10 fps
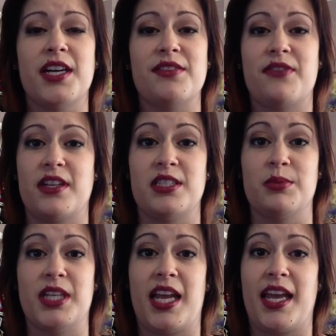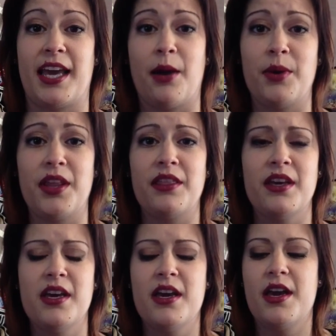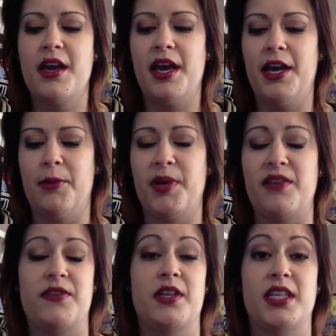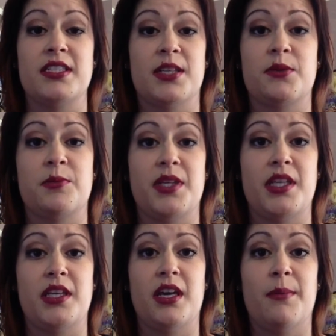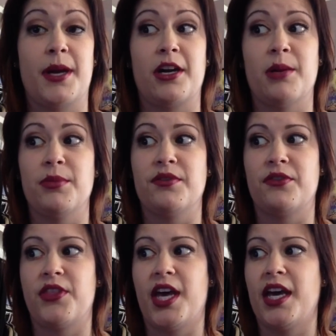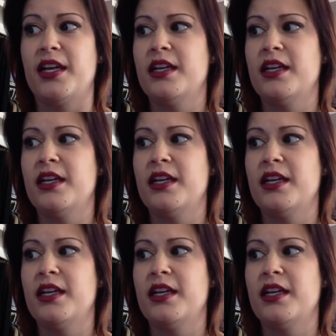to find someone to hang out with, and I feel like 6 would be a better number for that.